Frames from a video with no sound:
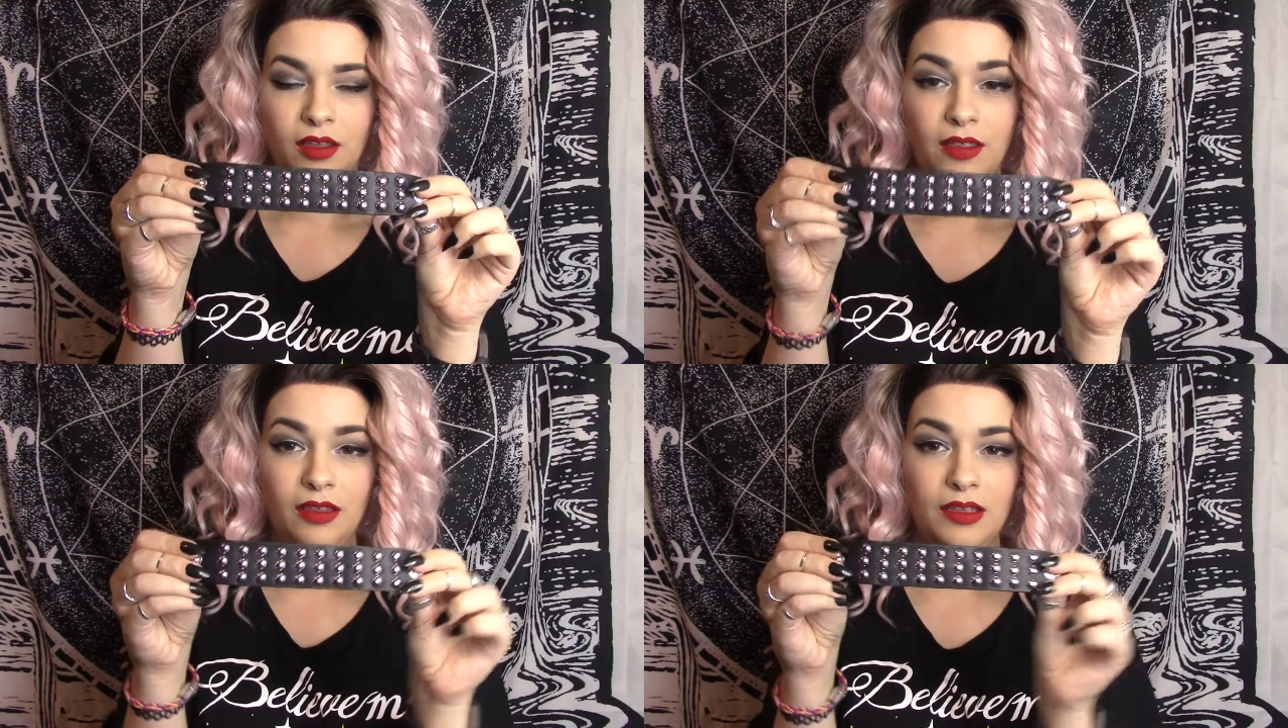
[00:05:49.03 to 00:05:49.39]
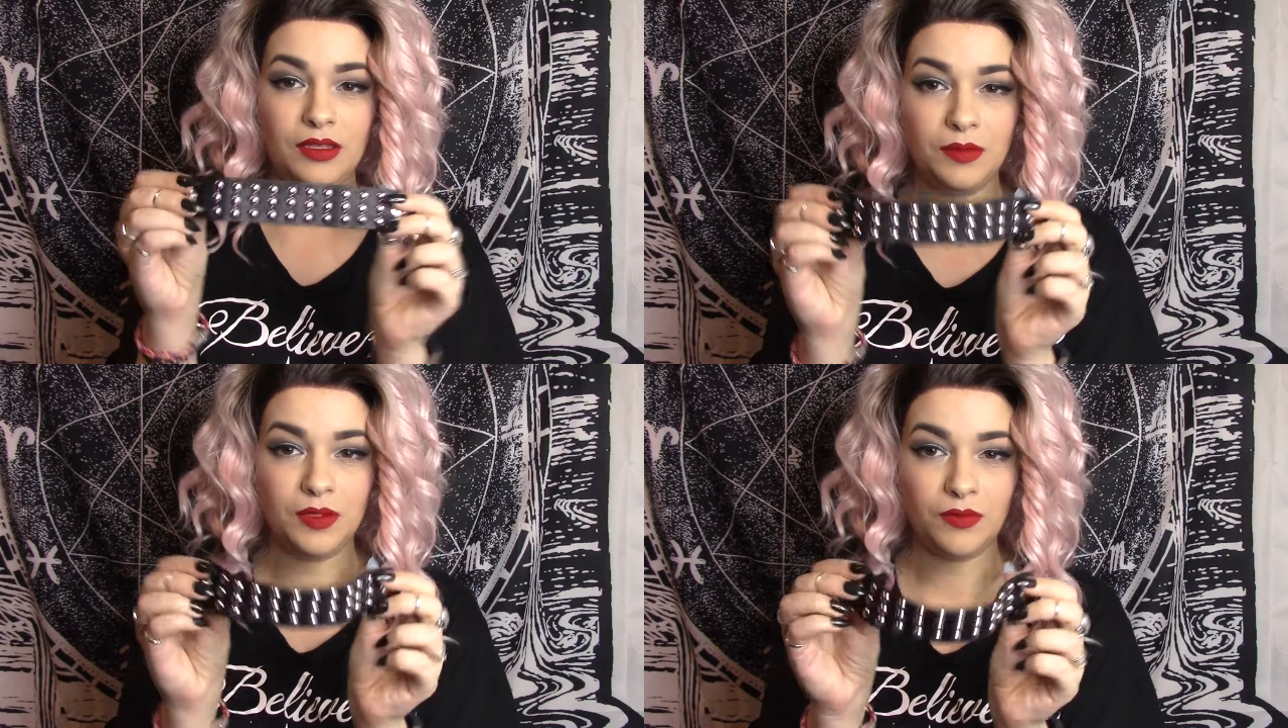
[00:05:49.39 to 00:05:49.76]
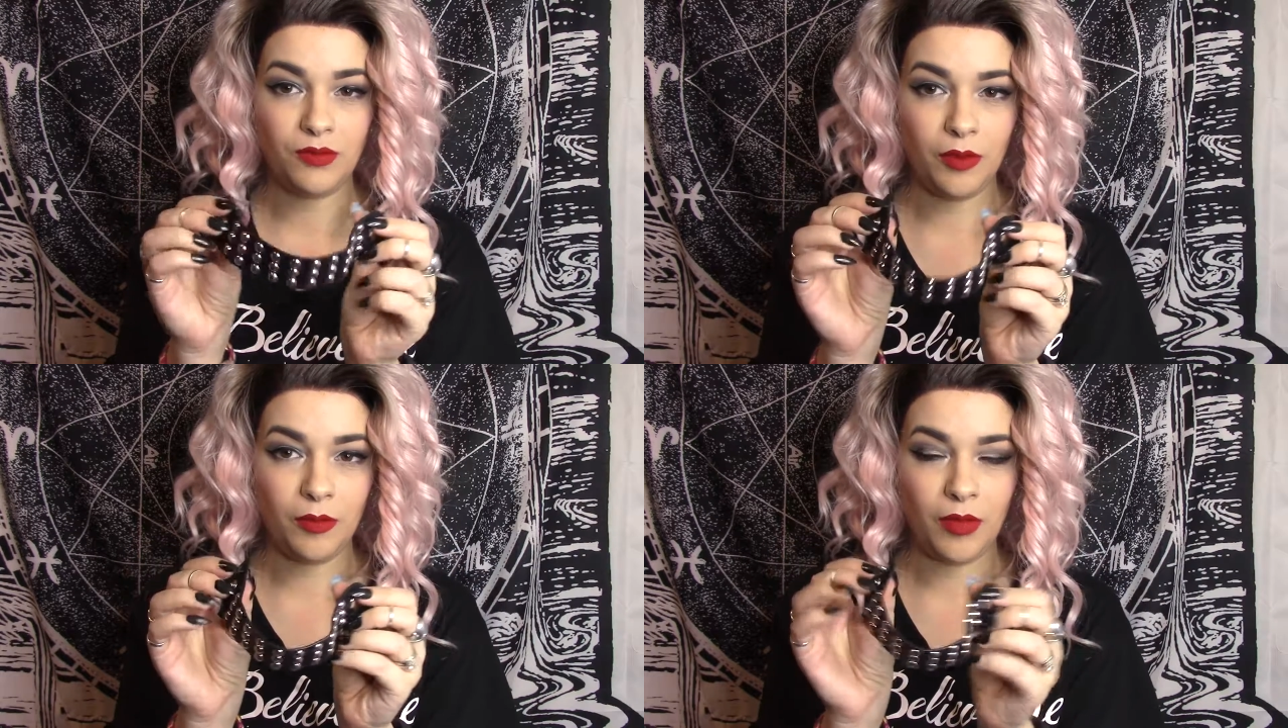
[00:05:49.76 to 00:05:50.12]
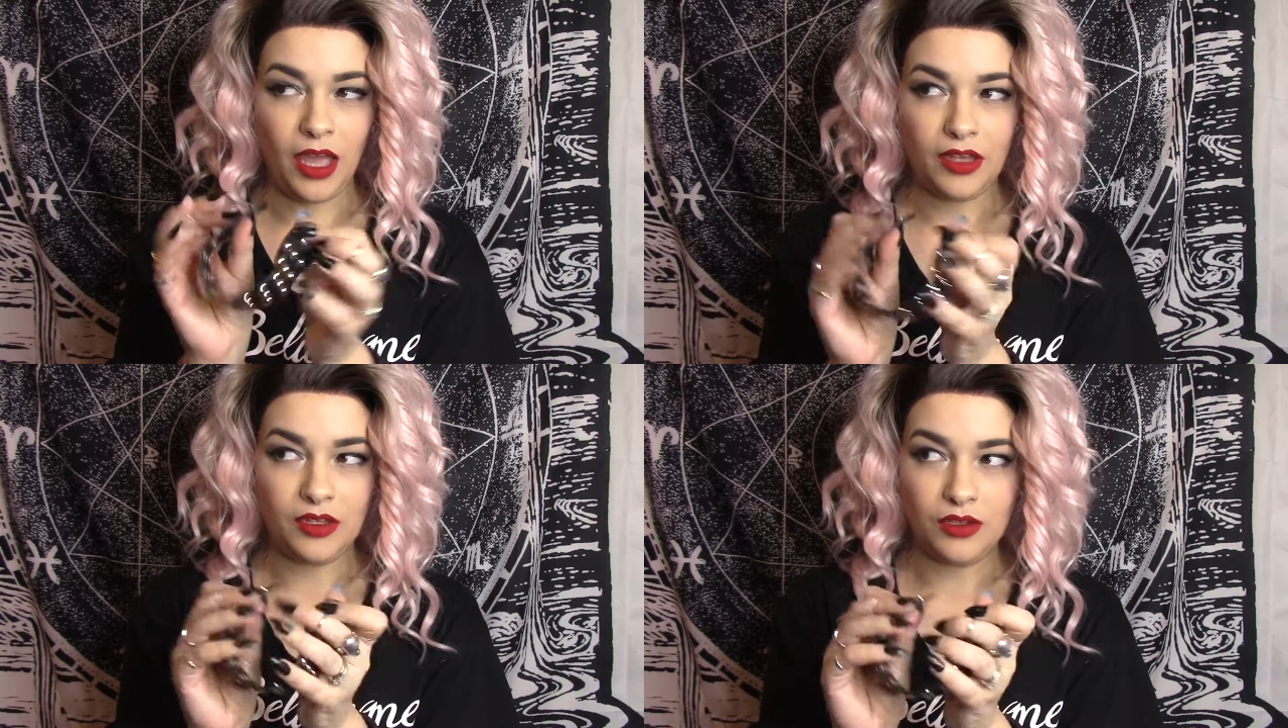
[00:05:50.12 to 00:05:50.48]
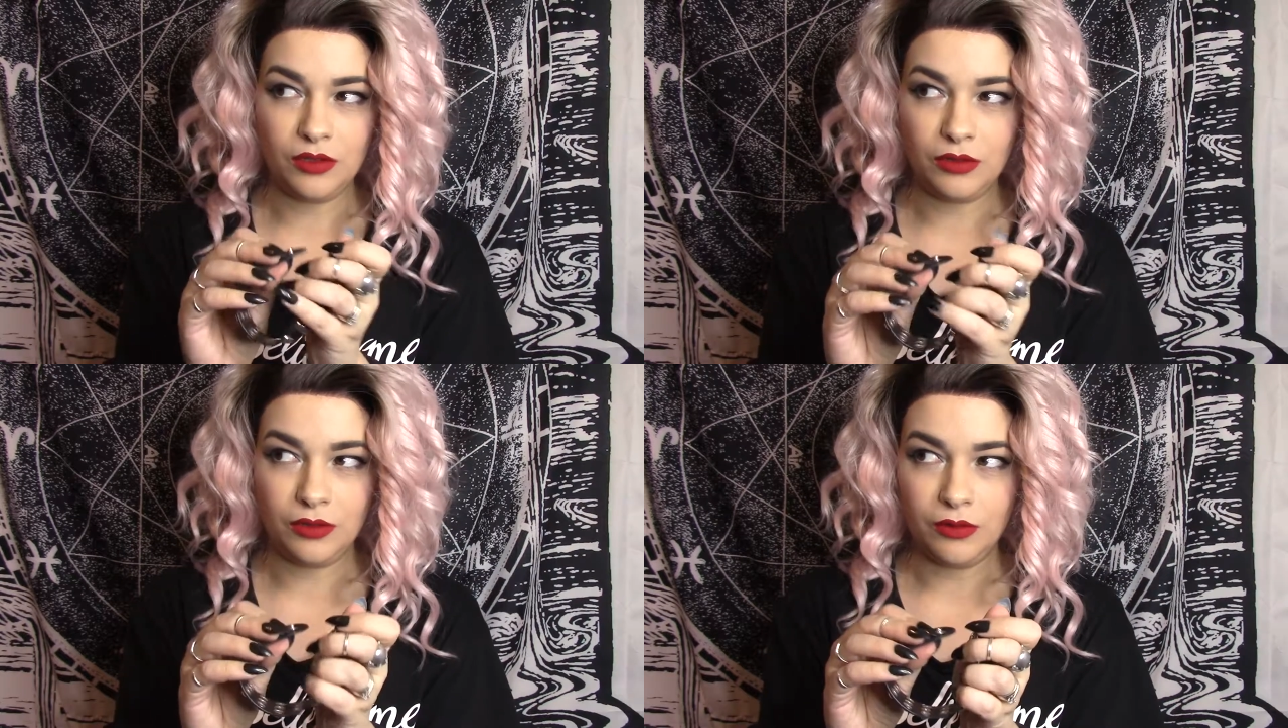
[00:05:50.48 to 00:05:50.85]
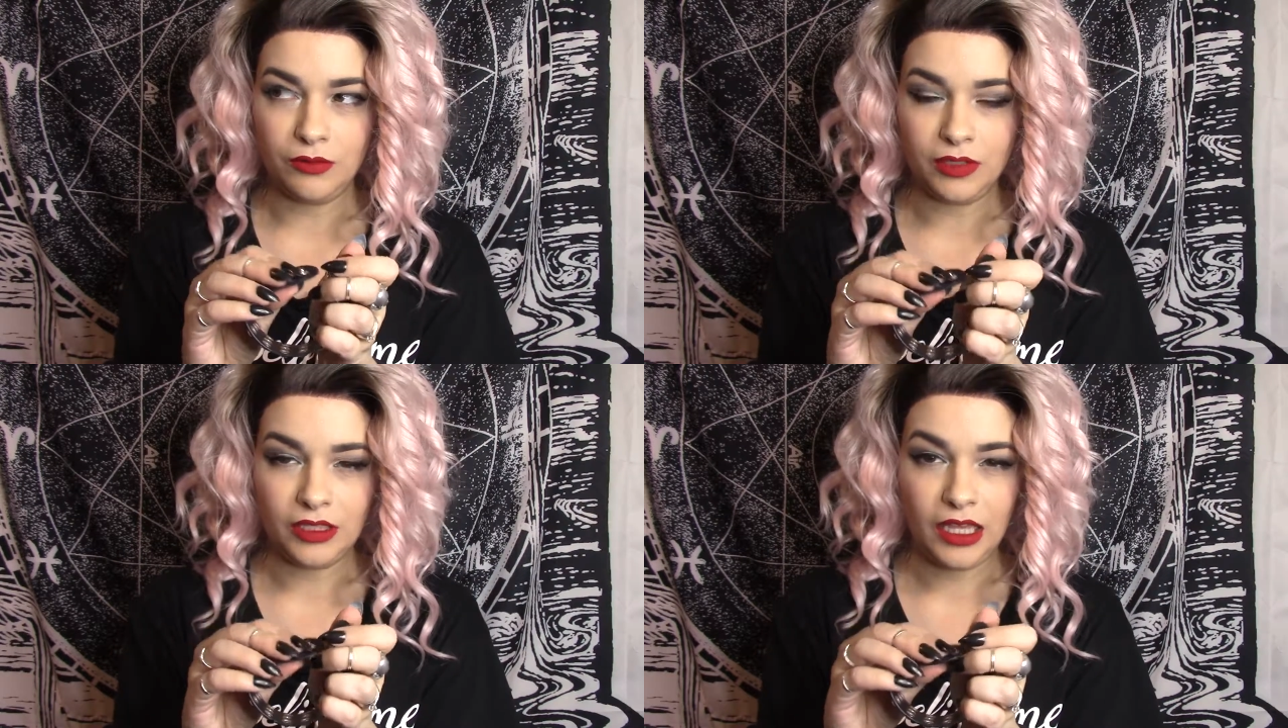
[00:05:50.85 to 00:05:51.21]
this was from Attitude
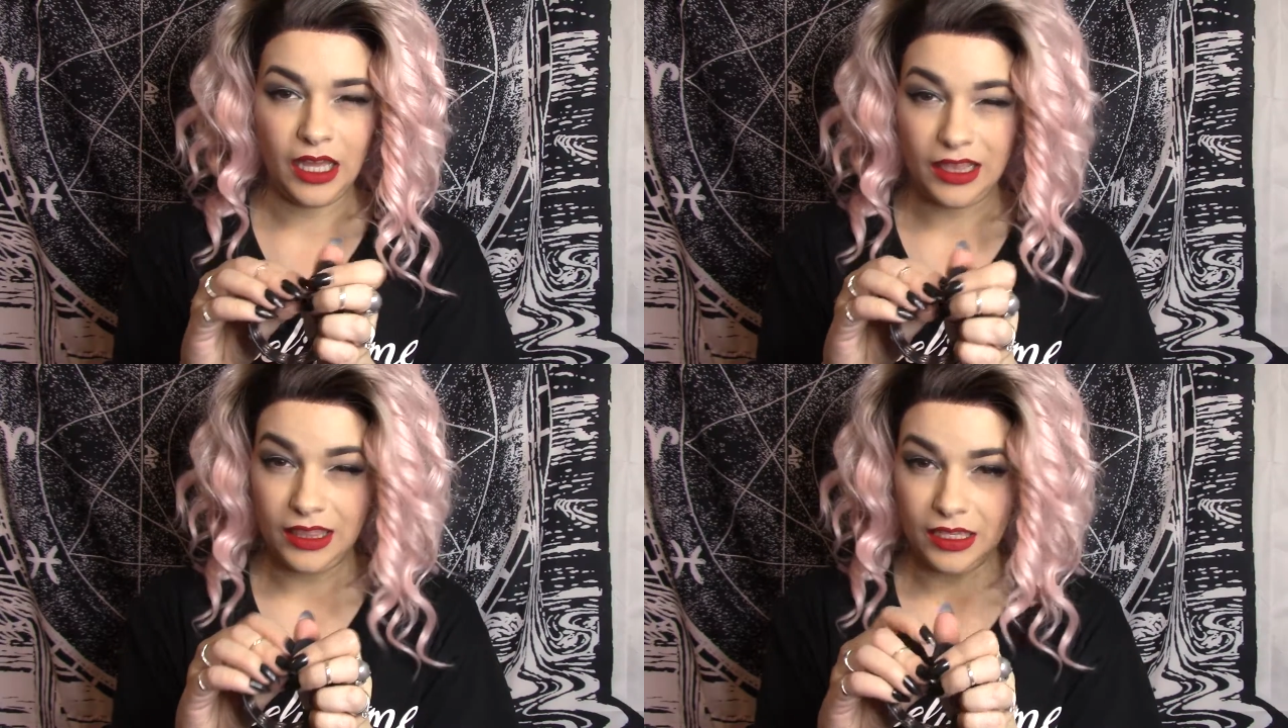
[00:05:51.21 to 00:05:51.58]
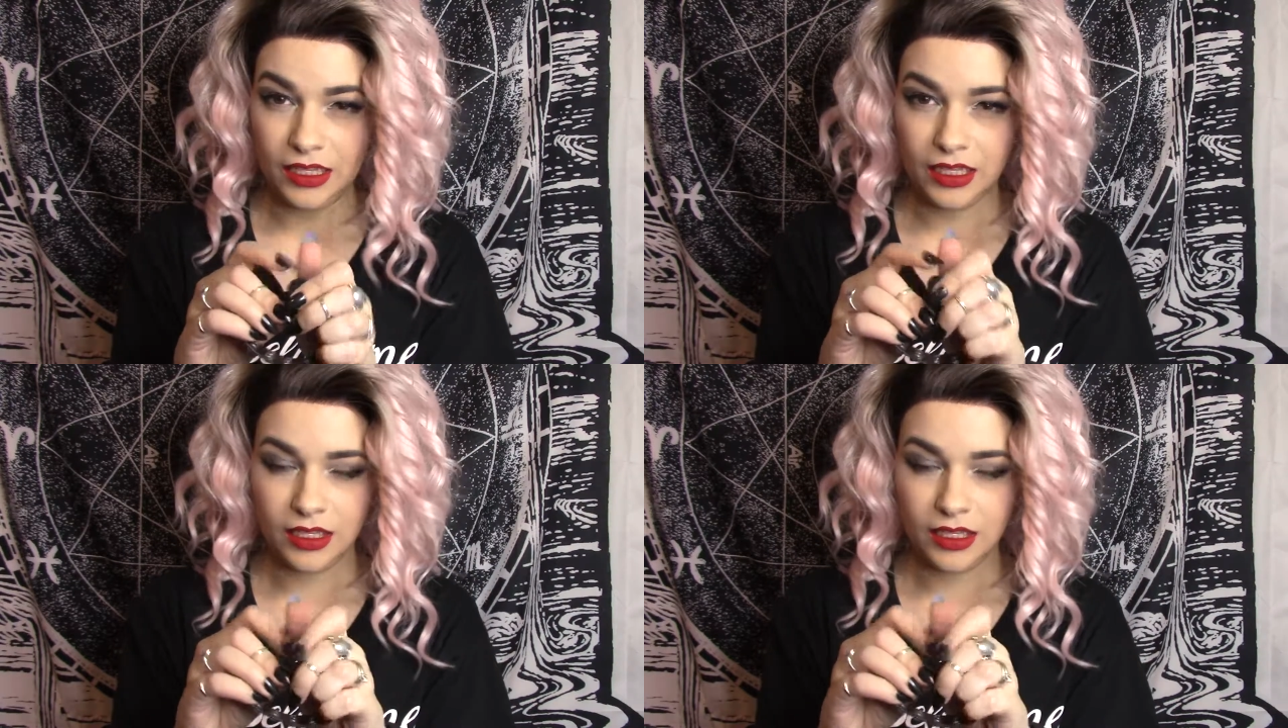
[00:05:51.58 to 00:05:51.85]
Clothing, I think.